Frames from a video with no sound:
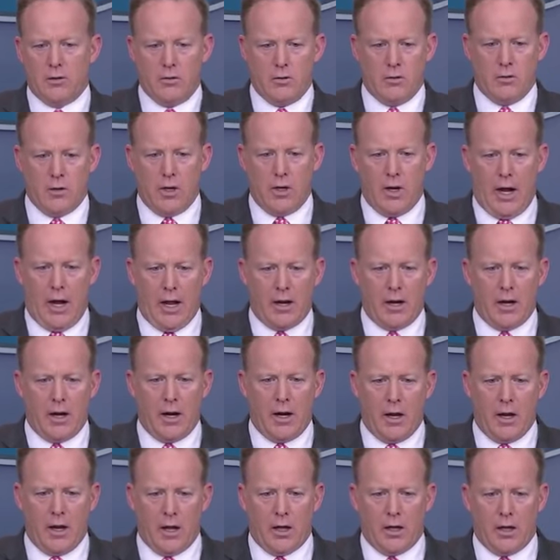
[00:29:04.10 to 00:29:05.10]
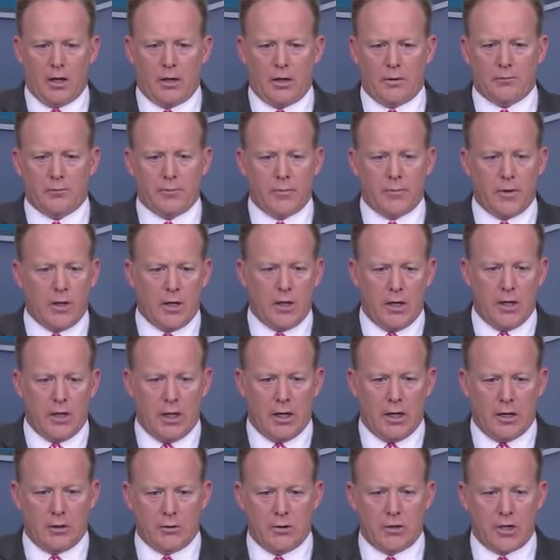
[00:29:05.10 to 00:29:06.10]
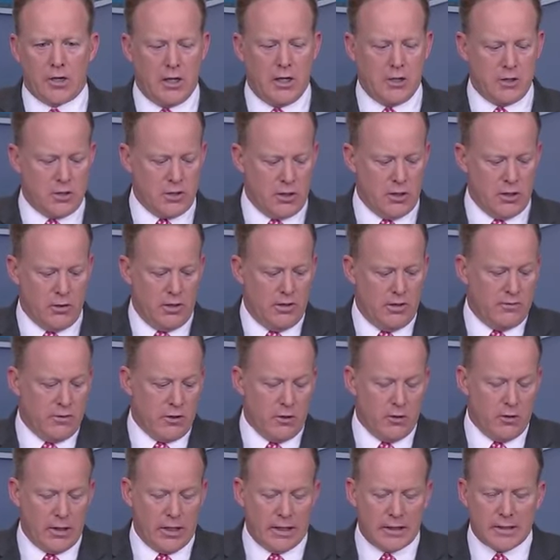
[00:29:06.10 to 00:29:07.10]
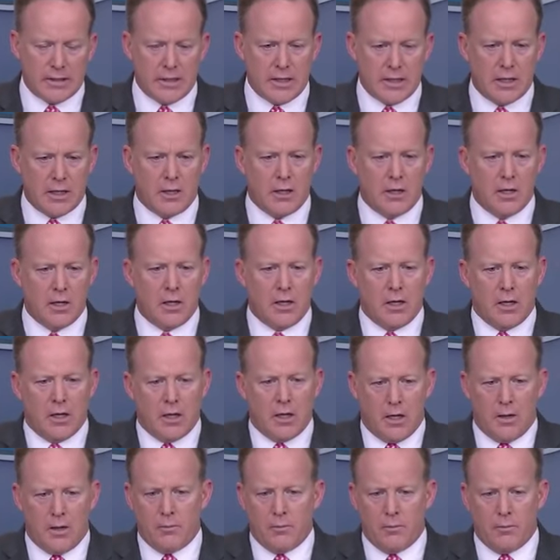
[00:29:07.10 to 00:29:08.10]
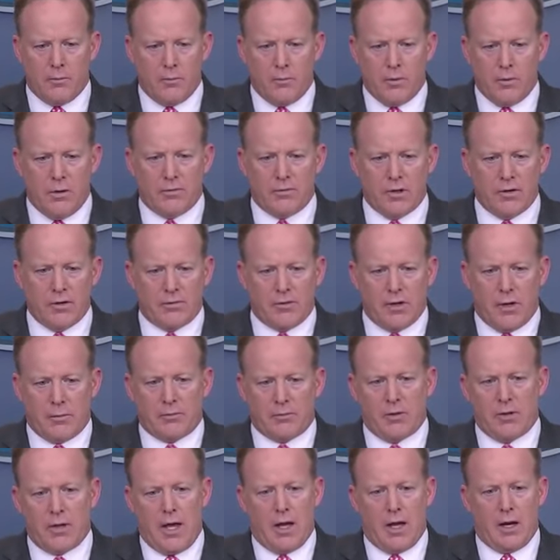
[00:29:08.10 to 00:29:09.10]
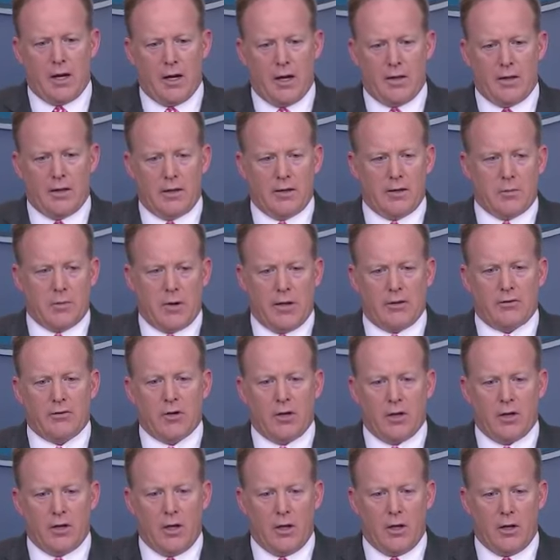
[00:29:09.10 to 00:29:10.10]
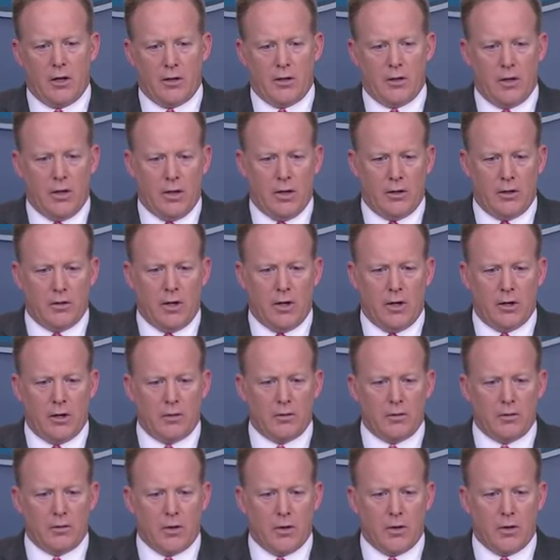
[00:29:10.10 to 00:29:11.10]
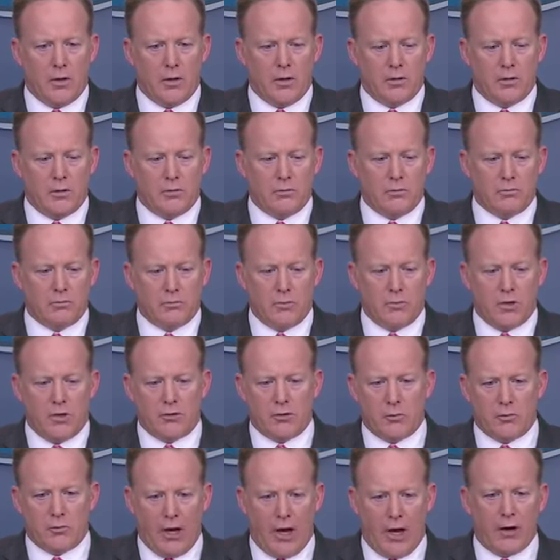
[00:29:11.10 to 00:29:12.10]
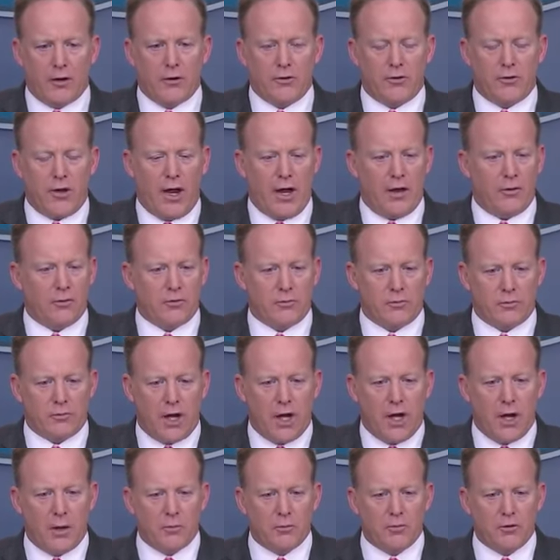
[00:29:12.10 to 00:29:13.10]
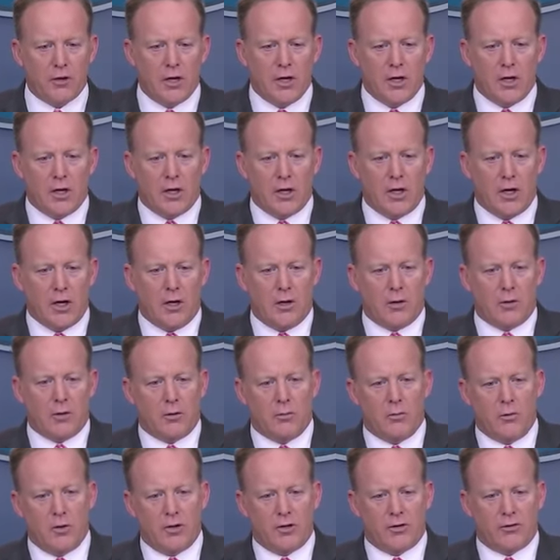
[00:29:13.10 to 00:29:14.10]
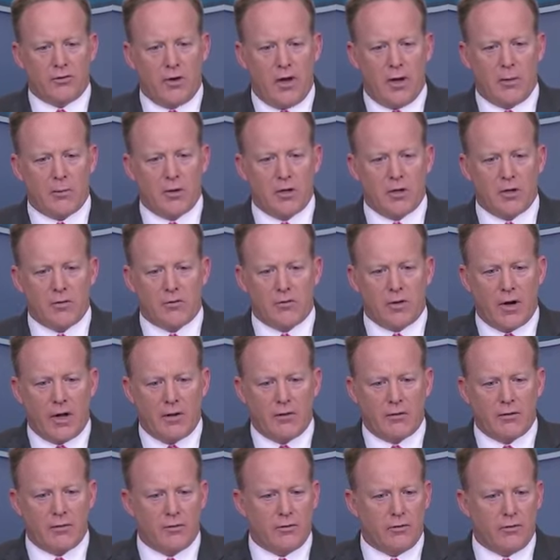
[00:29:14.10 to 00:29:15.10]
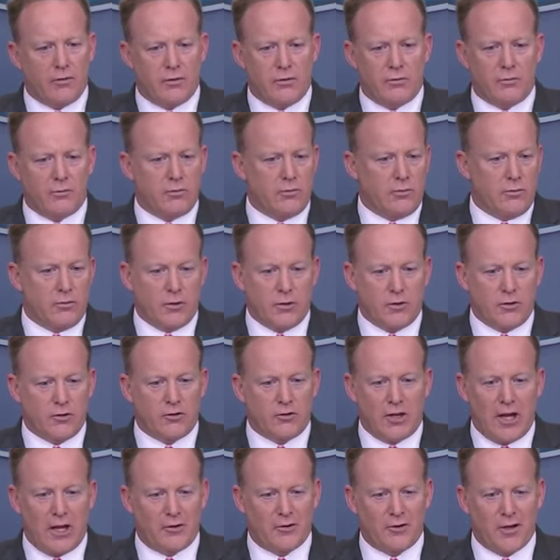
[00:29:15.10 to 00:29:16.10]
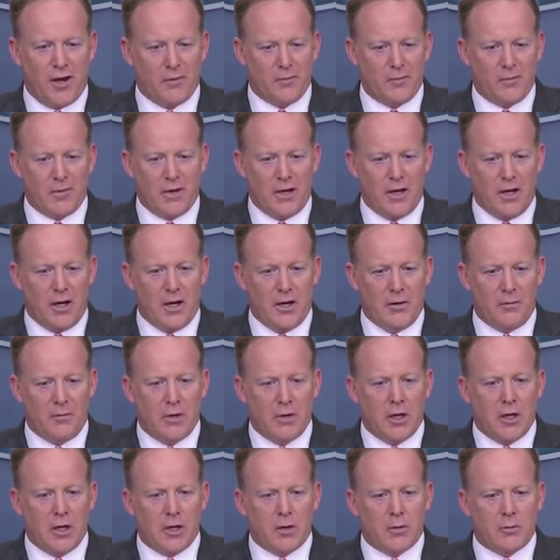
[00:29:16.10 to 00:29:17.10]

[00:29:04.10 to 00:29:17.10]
or, or at, an, at a, at a location or even going out to dinner. Um, we've lived up to that. I think the president and, and, and is entitled to have some times uh, with his family and friends to, to just catch up. Um,